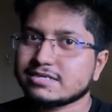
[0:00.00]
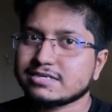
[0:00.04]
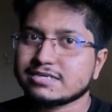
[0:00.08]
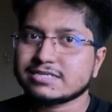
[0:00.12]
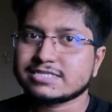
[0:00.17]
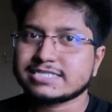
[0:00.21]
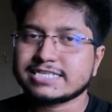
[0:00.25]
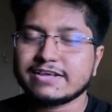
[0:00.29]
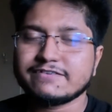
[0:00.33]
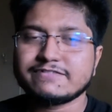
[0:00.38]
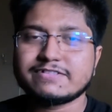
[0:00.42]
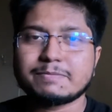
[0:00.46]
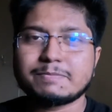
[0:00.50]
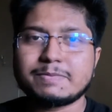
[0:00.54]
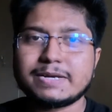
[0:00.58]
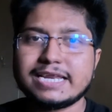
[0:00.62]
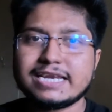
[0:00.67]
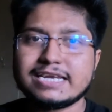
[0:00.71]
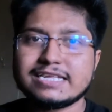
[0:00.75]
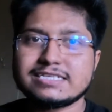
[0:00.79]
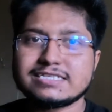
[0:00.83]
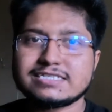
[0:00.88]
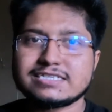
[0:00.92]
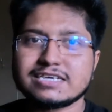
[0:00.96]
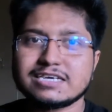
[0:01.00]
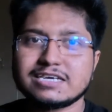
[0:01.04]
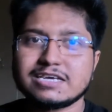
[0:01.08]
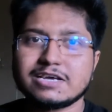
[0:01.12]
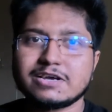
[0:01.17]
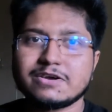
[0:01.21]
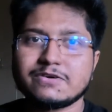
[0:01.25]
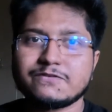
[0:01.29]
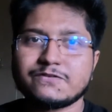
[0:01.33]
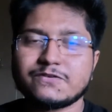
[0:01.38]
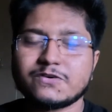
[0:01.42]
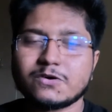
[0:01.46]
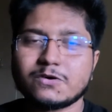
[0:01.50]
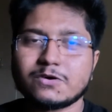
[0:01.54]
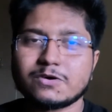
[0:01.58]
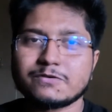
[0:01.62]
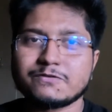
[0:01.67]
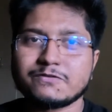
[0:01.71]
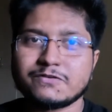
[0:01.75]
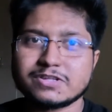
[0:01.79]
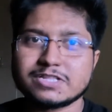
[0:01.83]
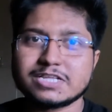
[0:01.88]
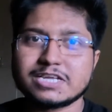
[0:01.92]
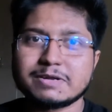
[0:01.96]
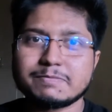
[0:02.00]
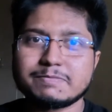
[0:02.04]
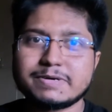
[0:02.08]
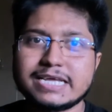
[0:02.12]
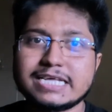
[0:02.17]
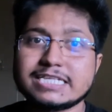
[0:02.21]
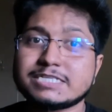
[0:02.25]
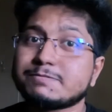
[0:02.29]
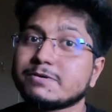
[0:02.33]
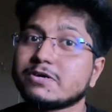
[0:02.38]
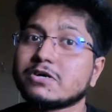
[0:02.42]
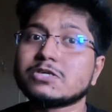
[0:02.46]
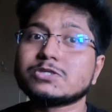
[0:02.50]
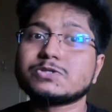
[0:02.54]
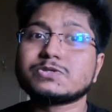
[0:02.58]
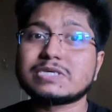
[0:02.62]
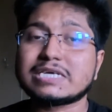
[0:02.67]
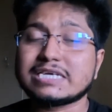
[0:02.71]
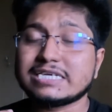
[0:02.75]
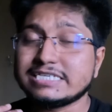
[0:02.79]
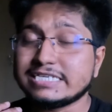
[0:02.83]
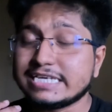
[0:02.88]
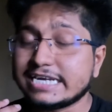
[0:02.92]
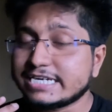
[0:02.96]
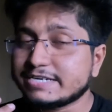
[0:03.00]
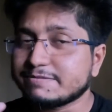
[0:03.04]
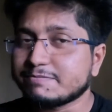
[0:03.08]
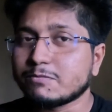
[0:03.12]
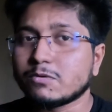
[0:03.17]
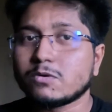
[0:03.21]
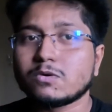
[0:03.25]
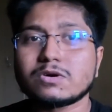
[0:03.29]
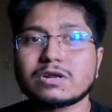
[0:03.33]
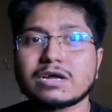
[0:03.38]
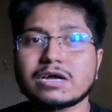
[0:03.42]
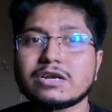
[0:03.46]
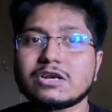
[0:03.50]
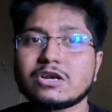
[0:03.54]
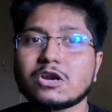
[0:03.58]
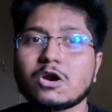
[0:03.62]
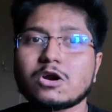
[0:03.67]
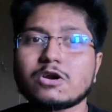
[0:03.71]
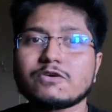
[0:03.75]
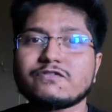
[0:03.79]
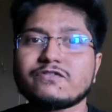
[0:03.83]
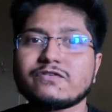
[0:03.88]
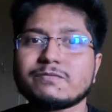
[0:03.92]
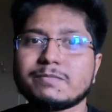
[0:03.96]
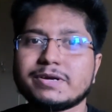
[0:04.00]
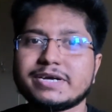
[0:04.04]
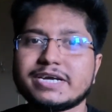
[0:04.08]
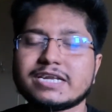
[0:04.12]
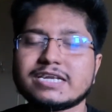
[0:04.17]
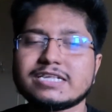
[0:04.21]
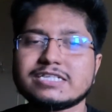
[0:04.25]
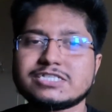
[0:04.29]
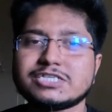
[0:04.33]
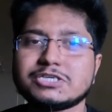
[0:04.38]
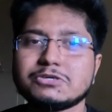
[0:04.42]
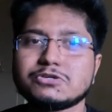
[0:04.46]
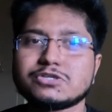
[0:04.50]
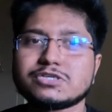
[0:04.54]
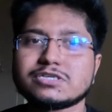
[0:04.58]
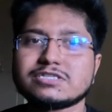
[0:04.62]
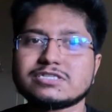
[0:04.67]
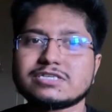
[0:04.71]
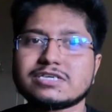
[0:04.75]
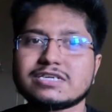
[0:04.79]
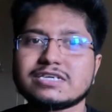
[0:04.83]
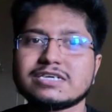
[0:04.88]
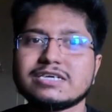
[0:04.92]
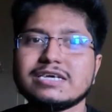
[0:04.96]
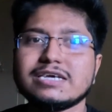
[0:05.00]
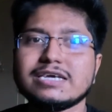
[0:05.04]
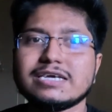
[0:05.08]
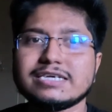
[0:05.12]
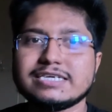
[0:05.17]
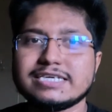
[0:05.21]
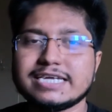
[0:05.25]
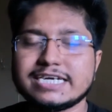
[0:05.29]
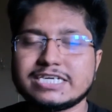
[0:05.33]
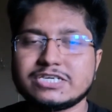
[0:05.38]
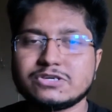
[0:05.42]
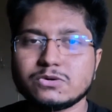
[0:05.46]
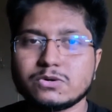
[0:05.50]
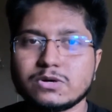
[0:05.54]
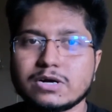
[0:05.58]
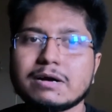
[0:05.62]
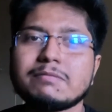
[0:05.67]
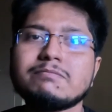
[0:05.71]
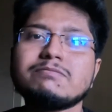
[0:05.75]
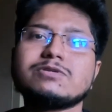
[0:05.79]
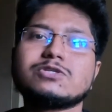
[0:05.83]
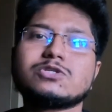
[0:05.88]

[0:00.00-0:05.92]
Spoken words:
save the playlist for further updates, because yet more, a lot of better institutions are yet to come.